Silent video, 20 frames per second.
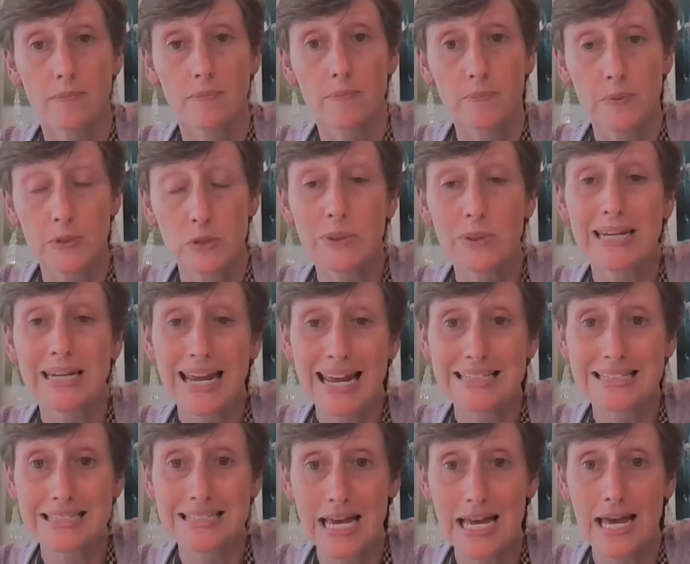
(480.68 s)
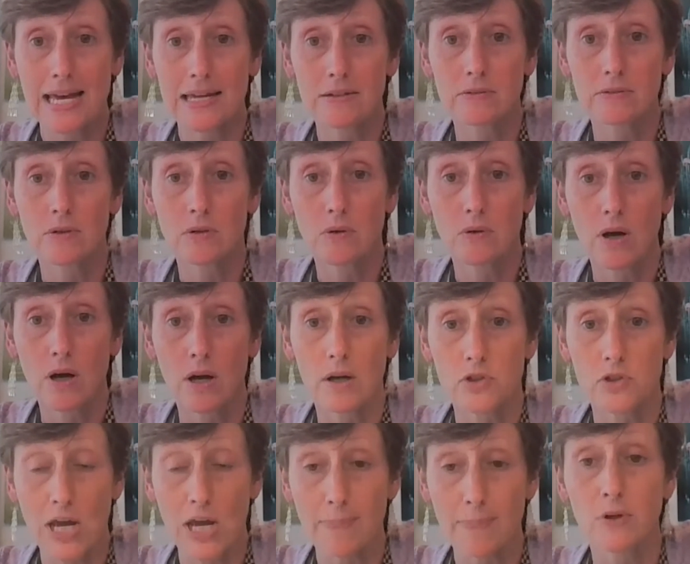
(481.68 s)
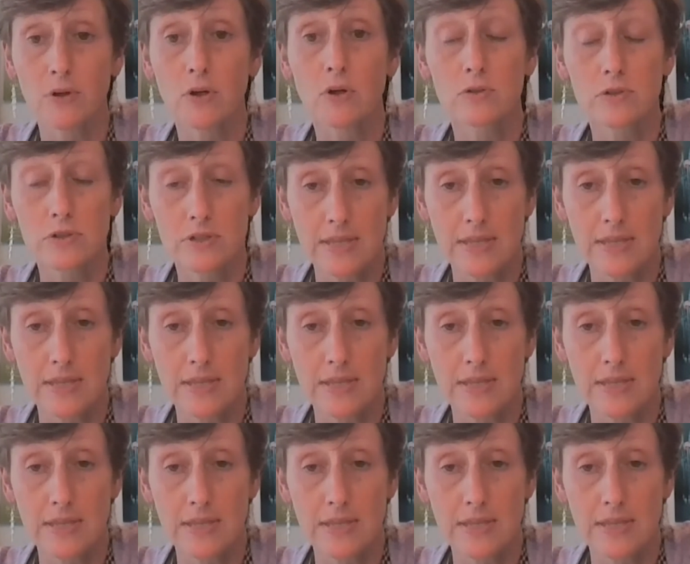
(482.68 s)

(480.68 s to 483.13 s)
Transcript: between 8 and 10 chaperones